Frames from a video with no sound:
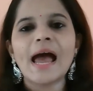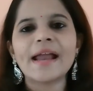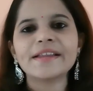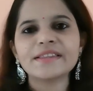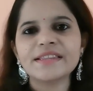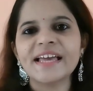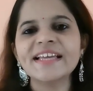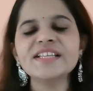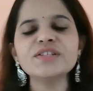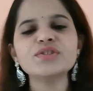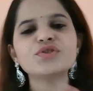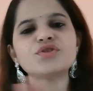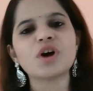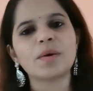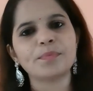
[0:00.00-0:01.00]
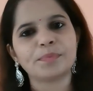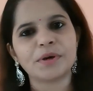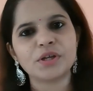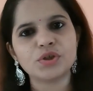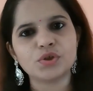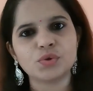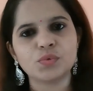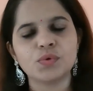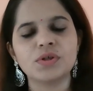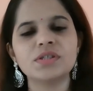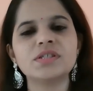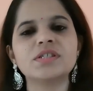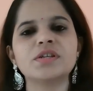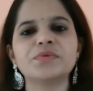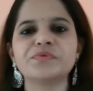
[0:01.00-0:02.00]
and then jumping
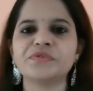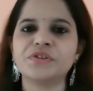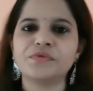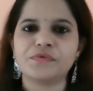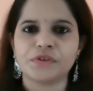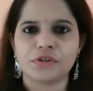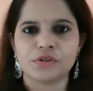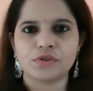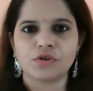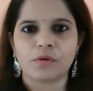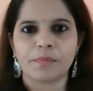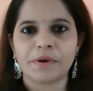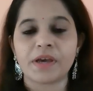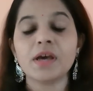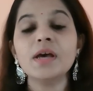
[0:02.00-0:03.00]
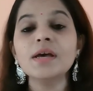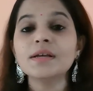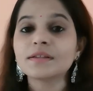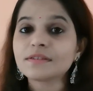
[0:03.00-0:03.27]
towards the difficult topic.